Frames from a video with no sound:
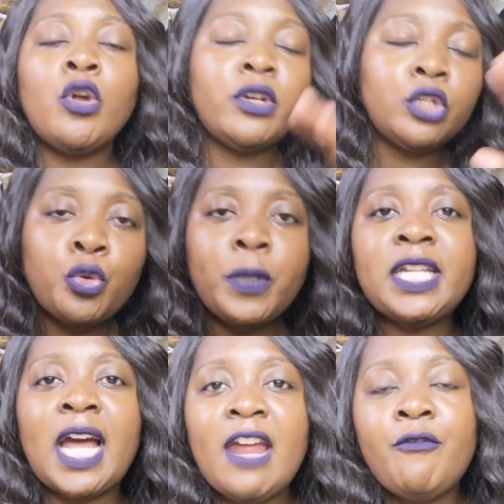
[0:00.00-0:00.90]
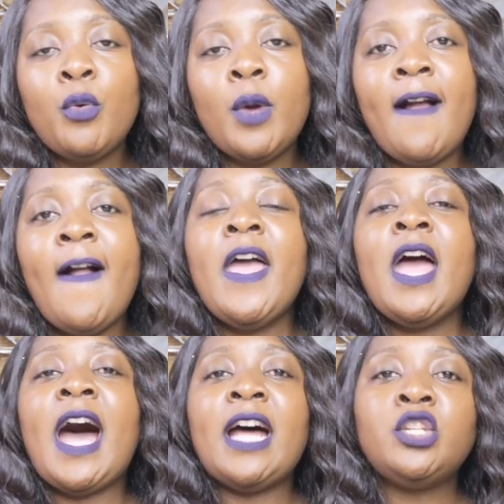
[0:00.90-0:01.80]
on Twitter, everywhere,
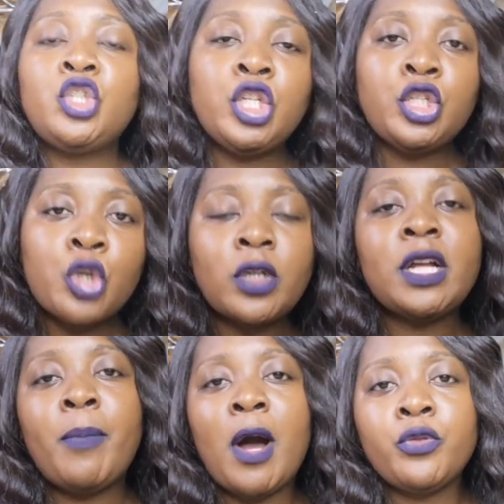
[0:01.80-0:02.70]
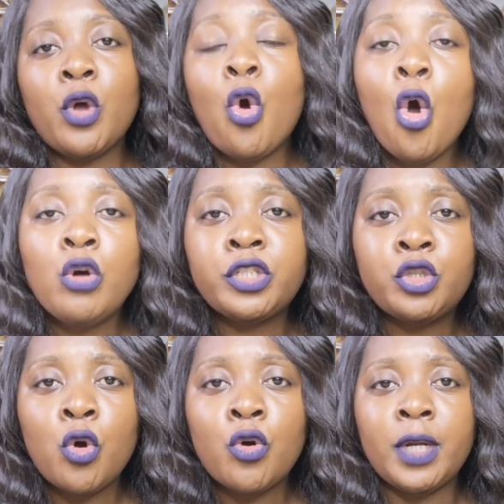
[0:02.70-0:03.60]
and she talked about the whole
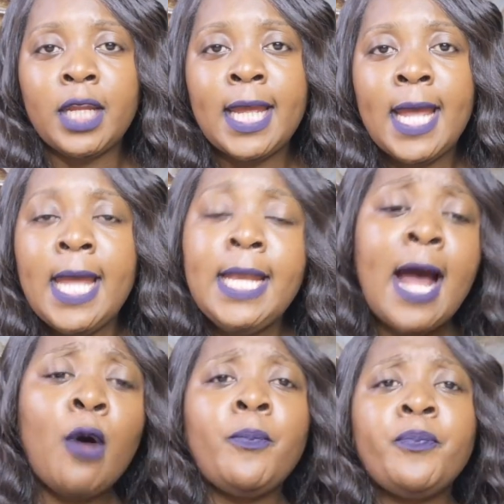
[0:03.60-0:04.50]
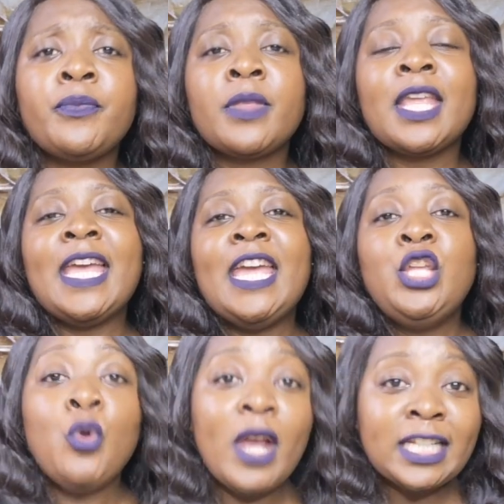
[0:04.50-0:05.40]
story. Now,
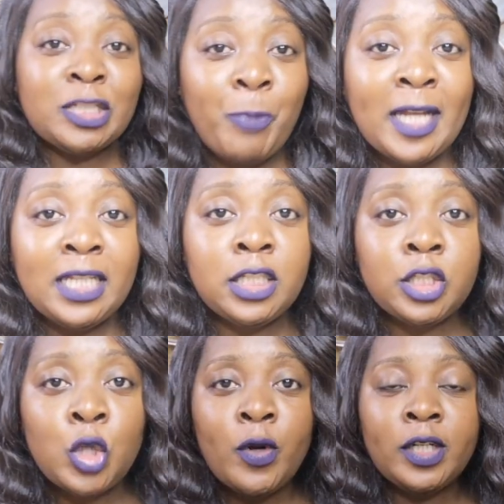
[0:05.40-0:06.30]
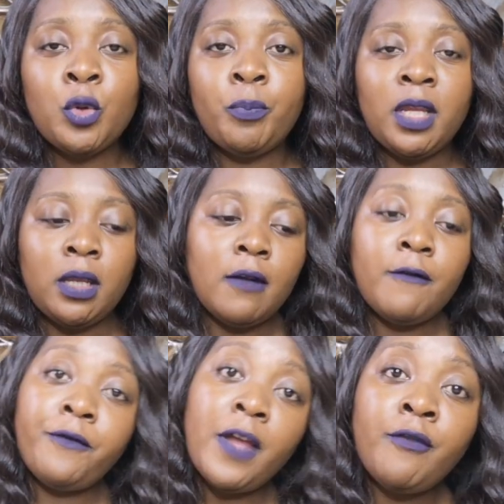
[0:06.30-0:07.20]
you expect this story to be
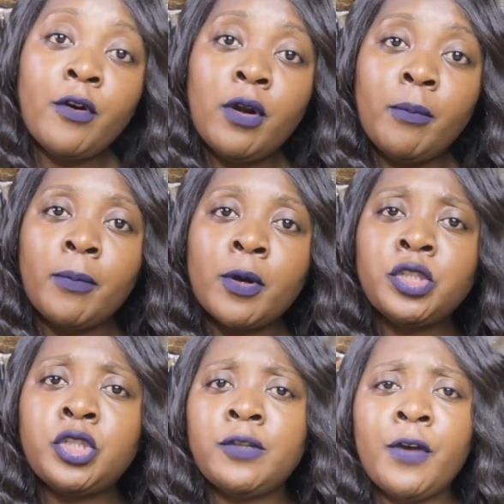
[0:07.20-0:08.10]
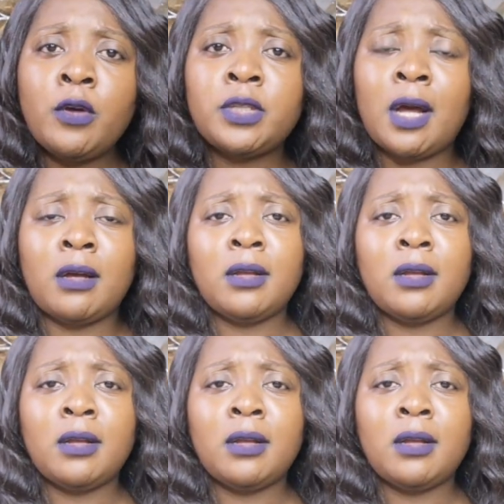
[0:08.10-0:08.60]
favorable because she felt,